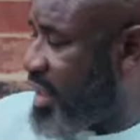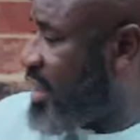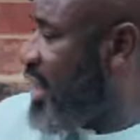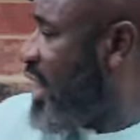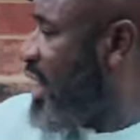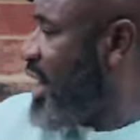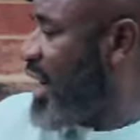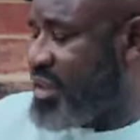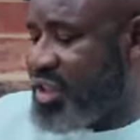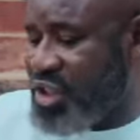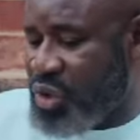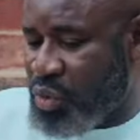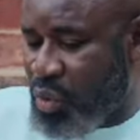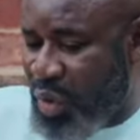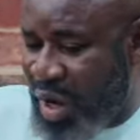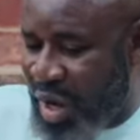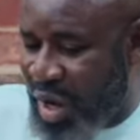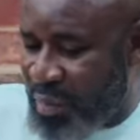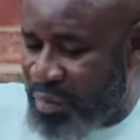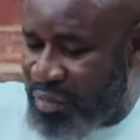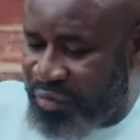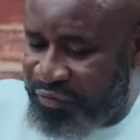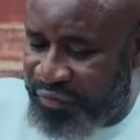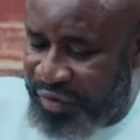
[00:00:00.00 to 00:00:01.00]
My dear, that is
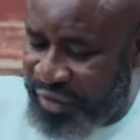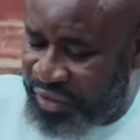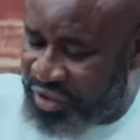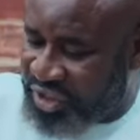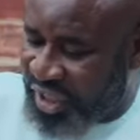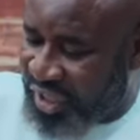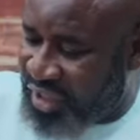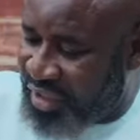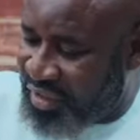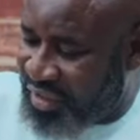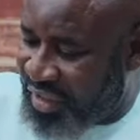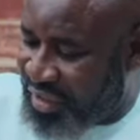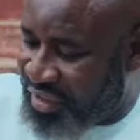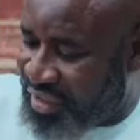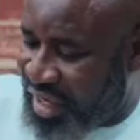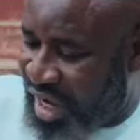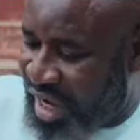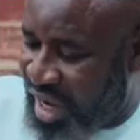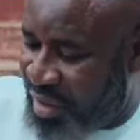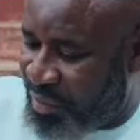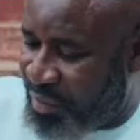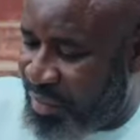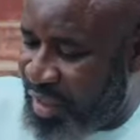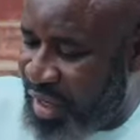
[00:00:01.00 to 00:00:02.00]
why I'm even checking the
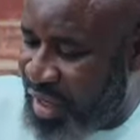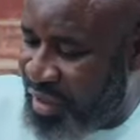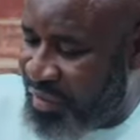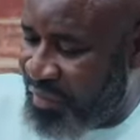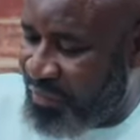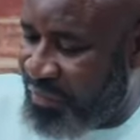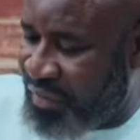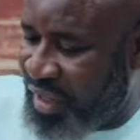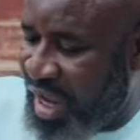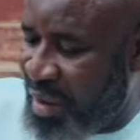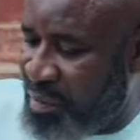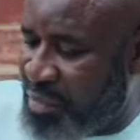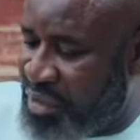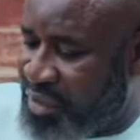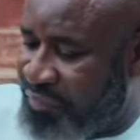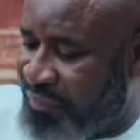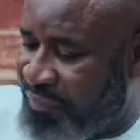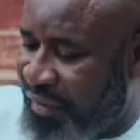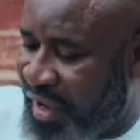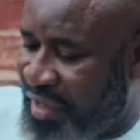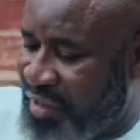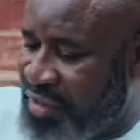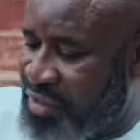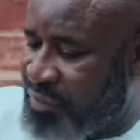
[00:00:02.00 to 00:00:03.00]
time. Eh? Time
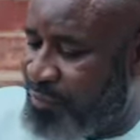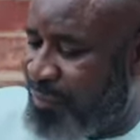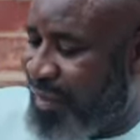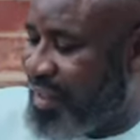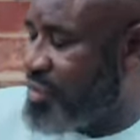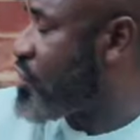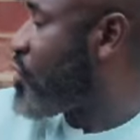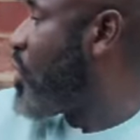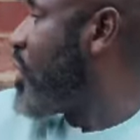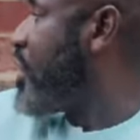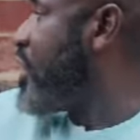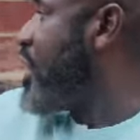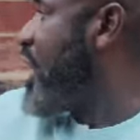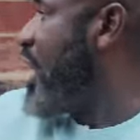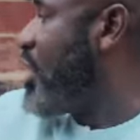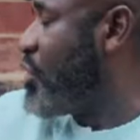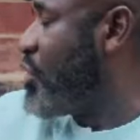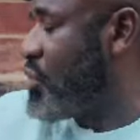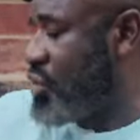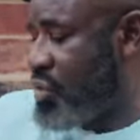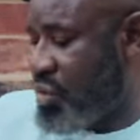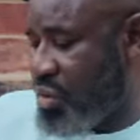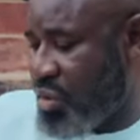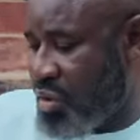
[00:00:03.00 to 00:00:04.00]
is fast
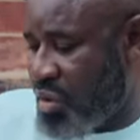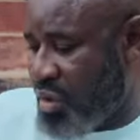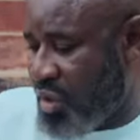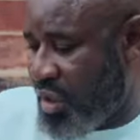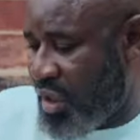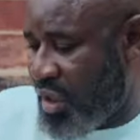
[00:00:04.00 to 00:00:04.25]
running out.